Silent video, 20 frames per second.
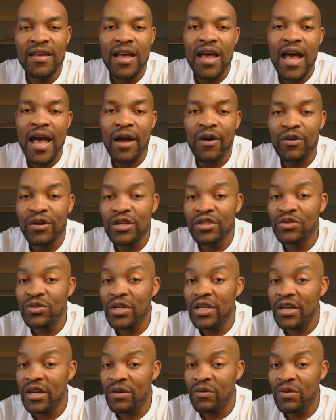According to the
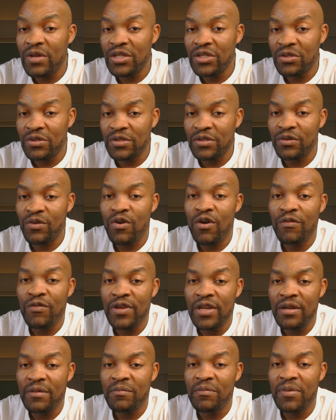regulation
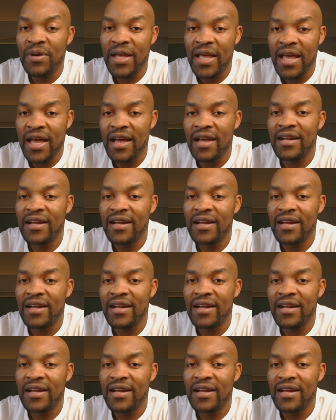governing player